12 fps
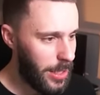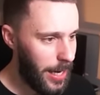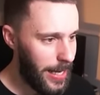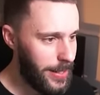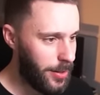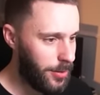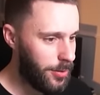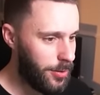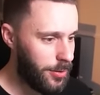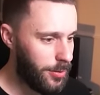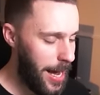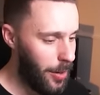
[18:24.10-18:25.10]

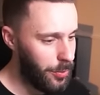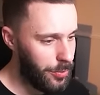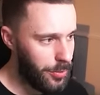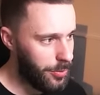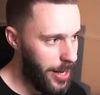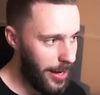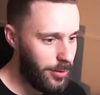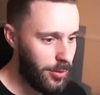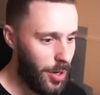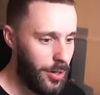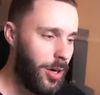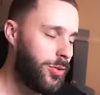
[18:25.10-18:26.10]
Guidance out next turn.